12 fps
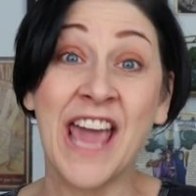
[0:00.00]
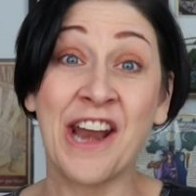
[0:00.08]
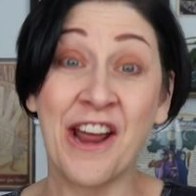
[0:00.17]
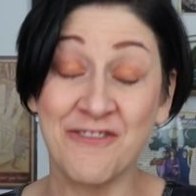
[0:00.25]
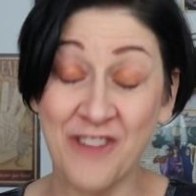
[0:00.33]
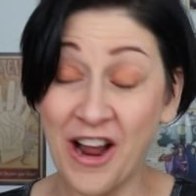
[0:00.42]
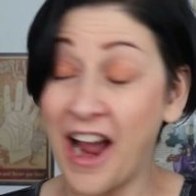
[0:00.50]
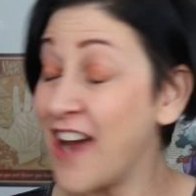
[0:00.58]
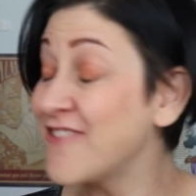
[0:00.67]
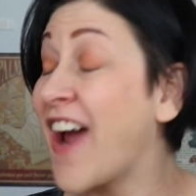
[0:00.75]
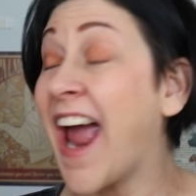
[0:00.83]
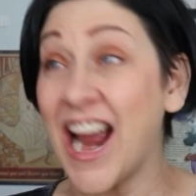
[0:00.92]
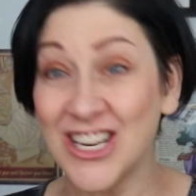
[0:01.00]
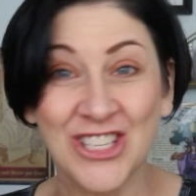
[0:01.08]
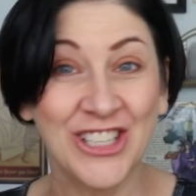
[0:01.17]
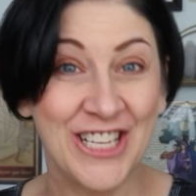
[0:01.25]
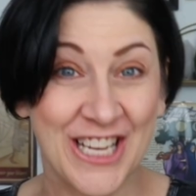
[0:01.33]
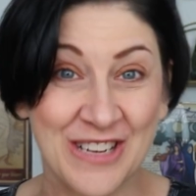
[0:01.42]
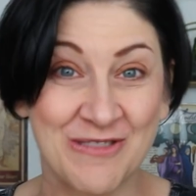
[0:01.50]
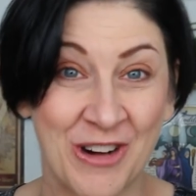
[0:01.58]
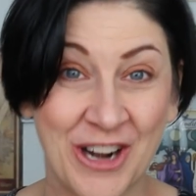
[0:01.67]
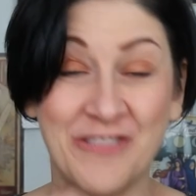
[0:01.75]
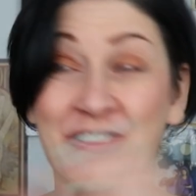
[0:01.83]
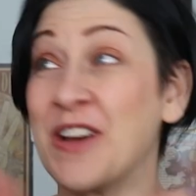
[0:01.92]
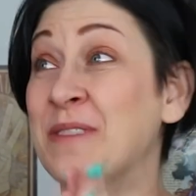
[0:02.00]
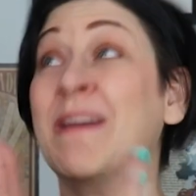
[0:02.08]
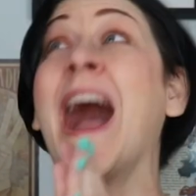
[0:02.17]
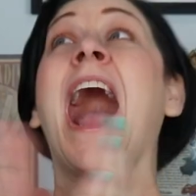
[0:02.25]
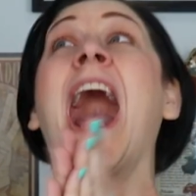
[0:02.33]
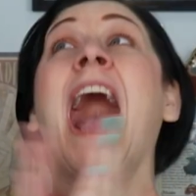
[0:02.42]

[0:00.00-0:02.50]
And I've I've actually hit one of them.